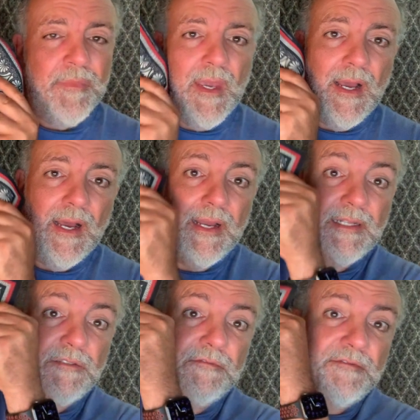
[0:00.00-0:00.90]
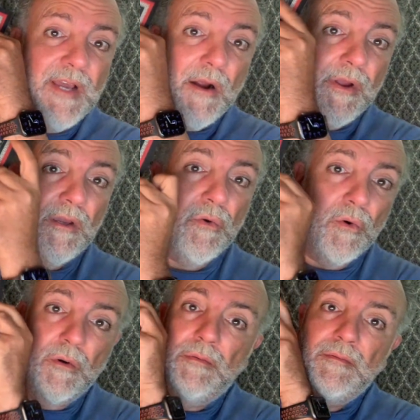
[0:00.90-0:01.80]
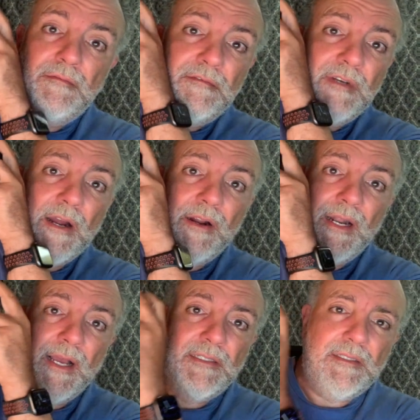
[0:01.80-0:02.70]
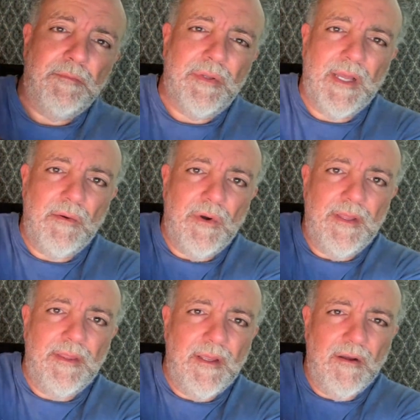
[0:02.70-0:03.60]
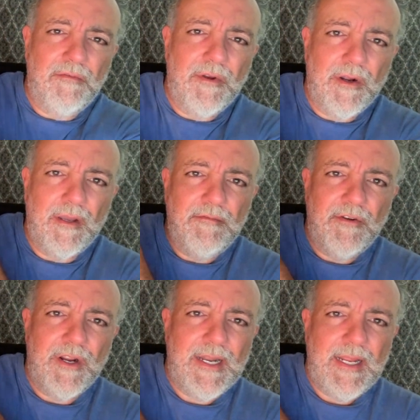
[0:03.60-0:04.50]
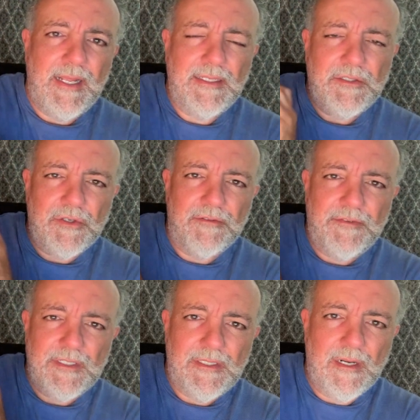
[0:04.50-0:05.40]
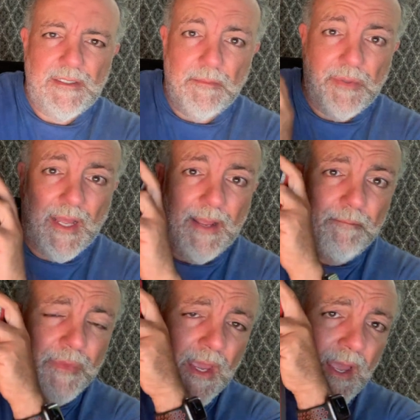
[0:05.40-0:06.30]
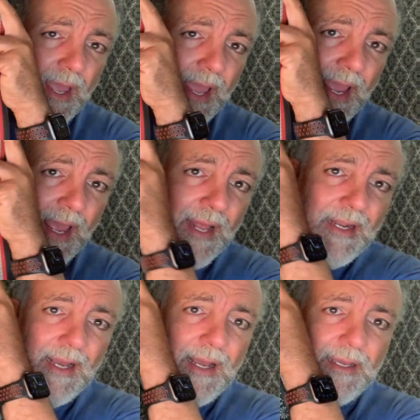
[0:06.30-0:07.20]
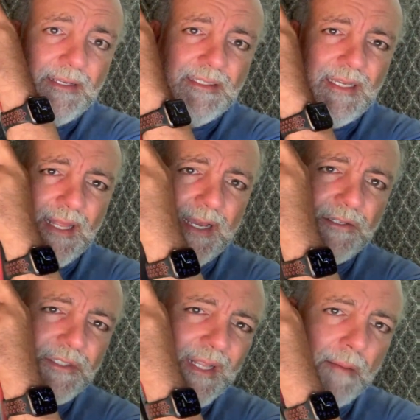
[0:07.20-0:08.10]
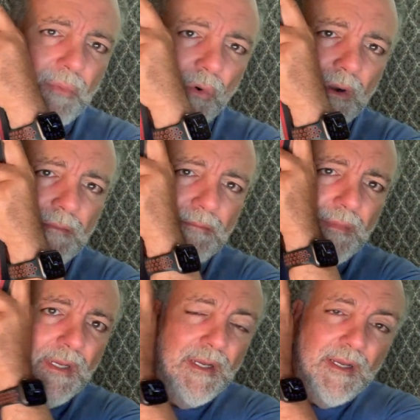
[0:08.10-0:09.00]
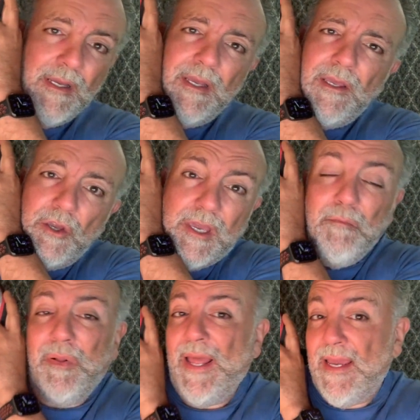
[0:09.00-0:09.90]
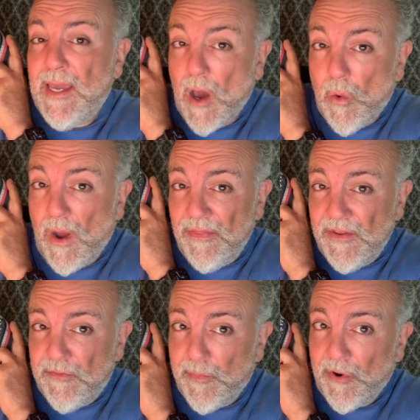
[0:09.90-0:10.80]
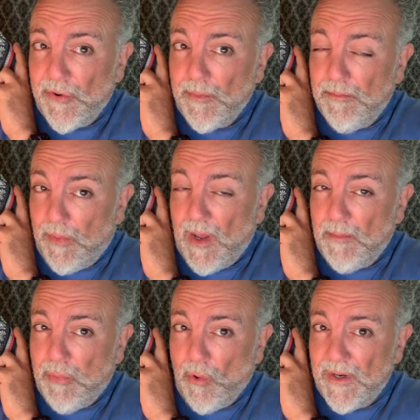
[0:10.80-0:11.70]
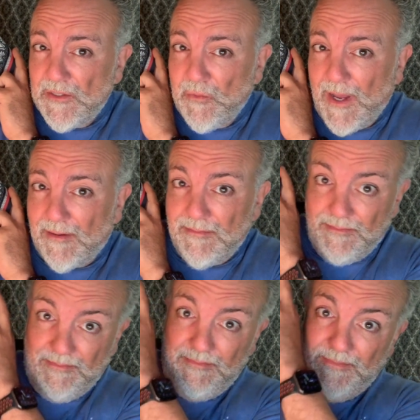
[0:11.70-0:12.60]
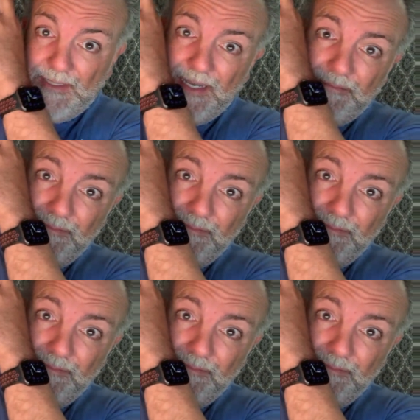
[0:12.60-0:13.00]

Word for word: Uh, it's very cool, very nice to play with. You know, very very neat surface there to play. And uh, you see that you see that board. You can play Go on this uh, board as well. See.